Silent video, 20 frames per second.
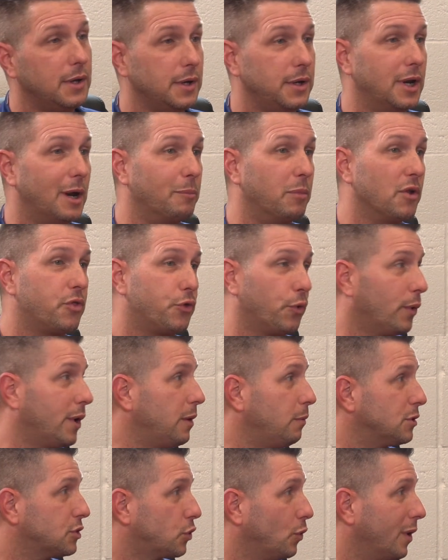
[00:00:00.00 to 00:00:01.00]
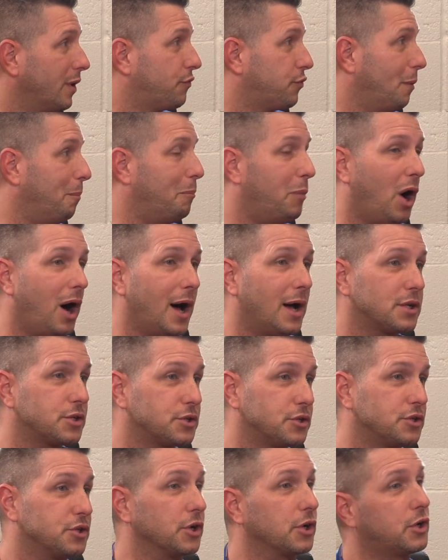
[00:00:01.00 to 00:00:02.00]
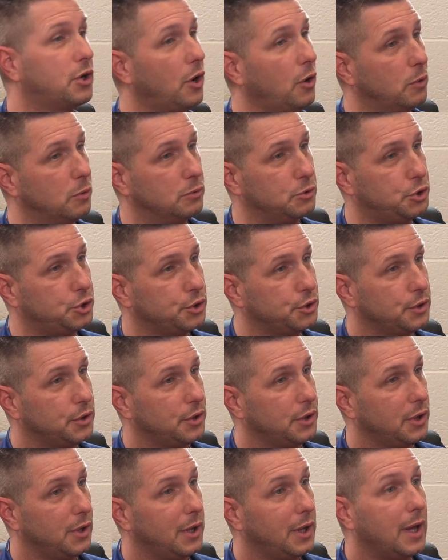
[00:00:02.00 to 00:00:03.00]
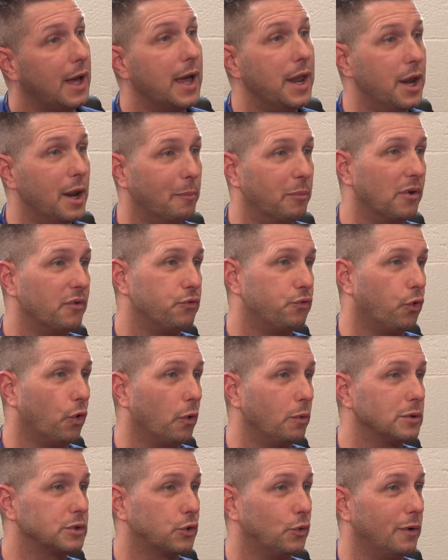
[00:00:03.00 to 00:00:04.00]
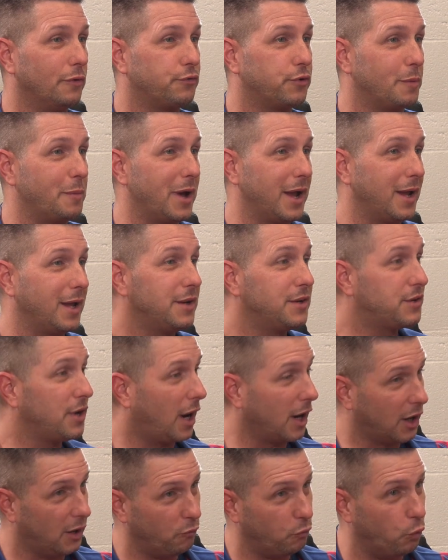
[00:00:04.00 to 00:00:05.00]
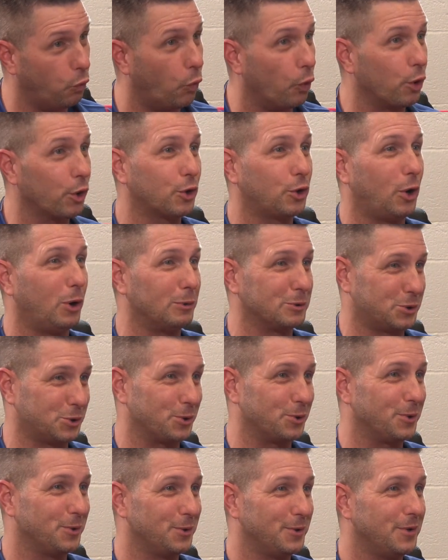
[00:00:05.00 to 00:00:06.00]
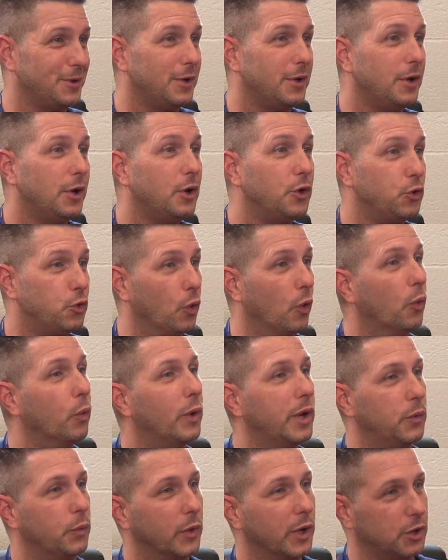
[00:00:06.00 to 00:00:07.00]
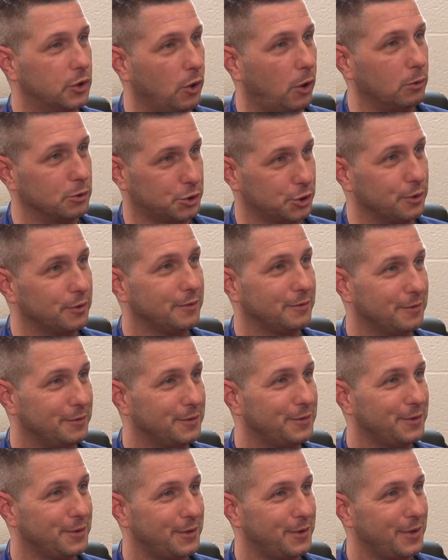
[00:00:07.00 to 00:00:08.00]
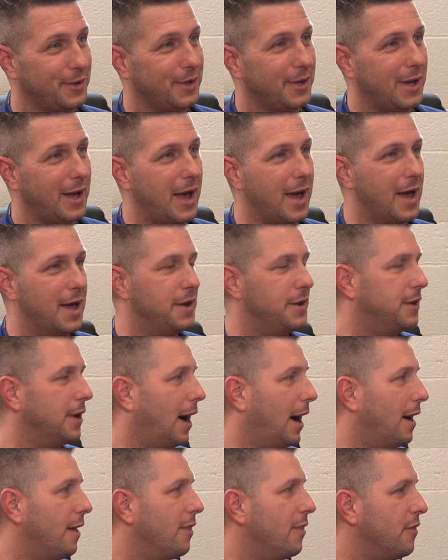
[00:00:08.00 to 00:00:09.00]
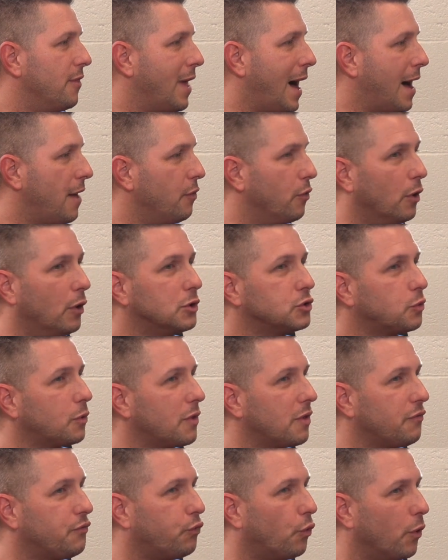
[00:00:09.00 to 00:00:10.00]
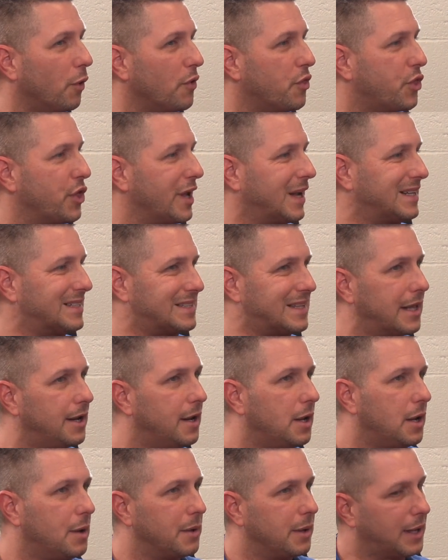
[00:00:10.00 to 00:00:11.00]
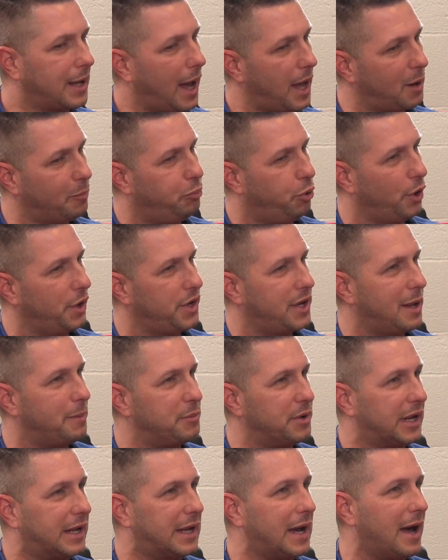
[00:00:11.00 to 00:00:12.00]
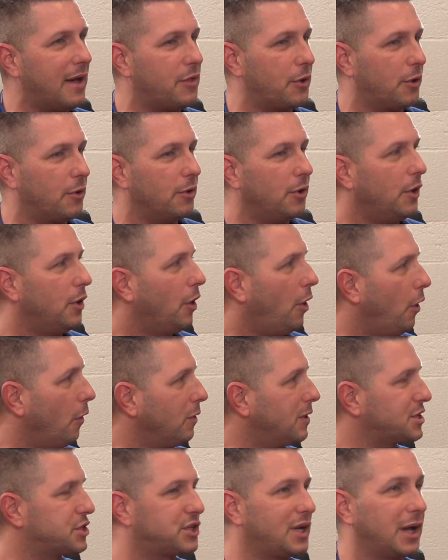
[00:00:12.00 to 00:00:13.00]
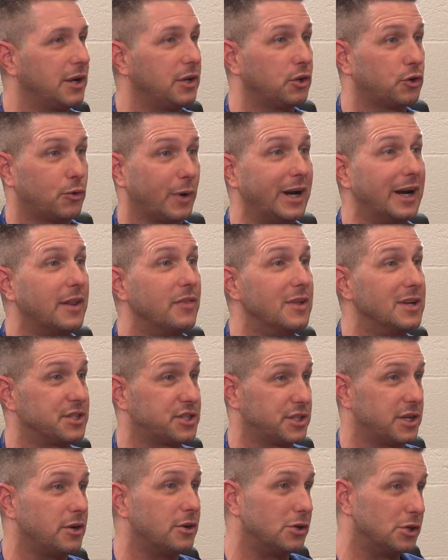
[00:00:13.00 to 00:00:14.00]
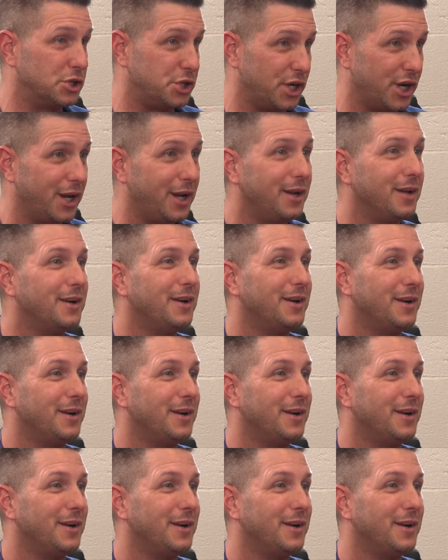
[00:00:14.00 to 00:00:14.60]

Number 3 was going from boss to coach. And number 4 was going from a tug-of-war culture to a win-win culture. And those were the 4 things that, kind of putting them together, all of a sudden created the synergy